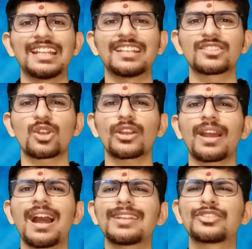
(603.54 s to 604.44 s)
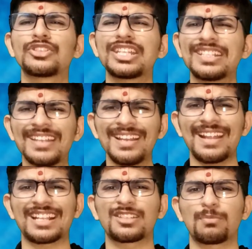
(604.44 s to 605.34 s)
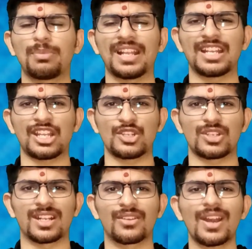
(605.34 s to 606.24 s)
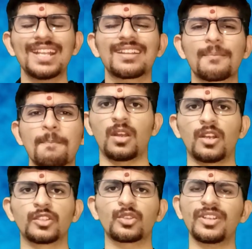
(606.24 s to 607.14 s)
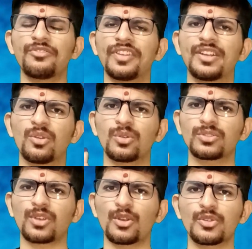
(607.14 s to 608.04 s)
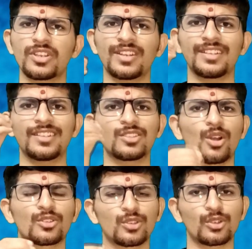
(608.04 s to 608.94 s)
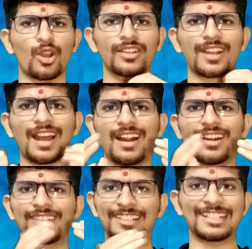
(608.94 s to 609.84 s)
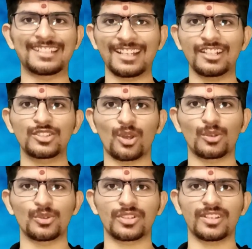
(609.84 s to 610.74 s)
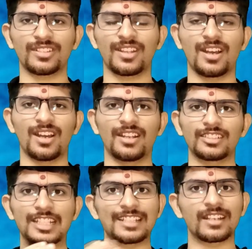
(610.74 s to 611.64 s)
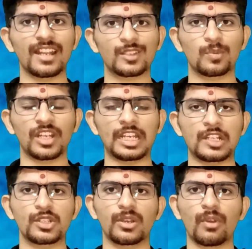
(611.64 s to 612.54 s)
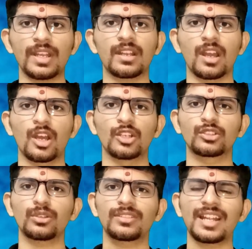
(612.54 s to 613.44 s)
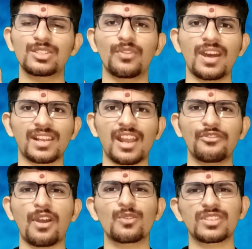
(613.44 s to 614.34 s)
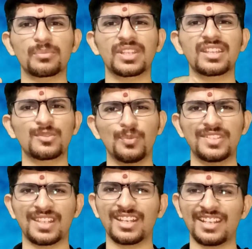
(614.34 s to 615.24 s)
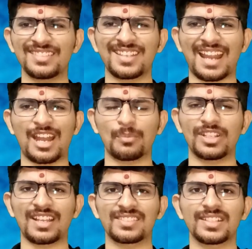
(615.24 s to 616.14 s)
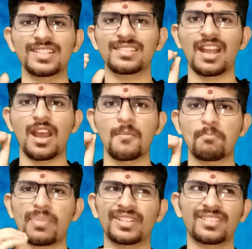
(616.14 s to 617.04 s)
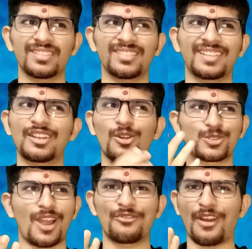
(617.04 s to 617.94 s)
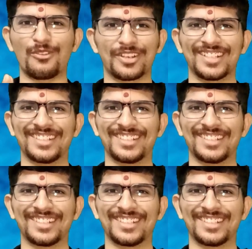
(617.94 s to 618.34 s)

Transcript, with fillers: it is not a detailed explanation right so in video solution it is also not a detailed solution detailed explanation right so that's where I found something is missing in Ace Academy test series. But uh, that also I found